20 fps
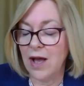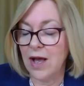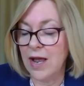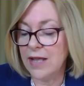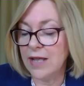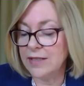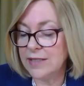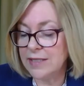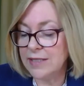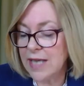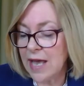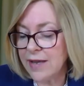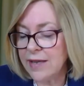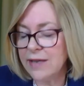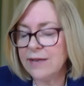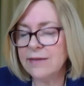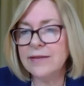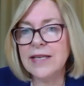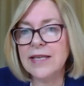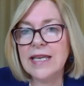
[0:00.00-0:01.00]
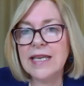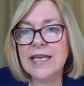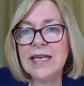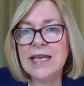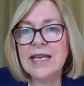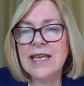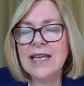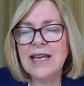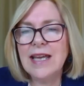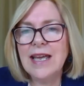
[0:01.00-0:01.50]
uh, and
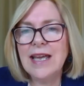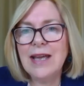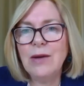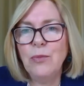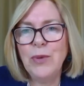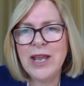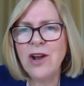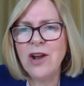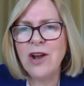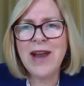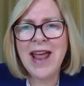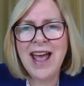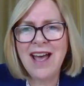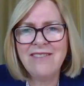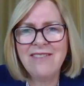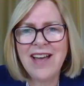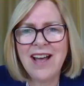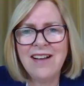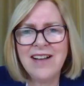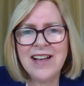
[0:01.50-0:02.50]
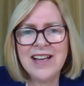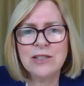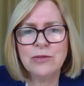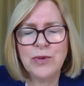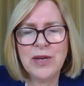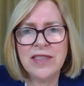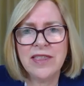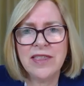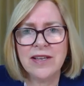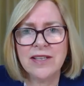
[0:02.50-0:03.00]
secondly, we don't have allies
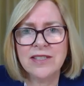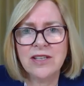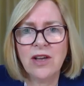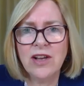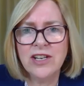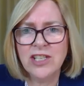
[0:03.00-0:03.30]
with us.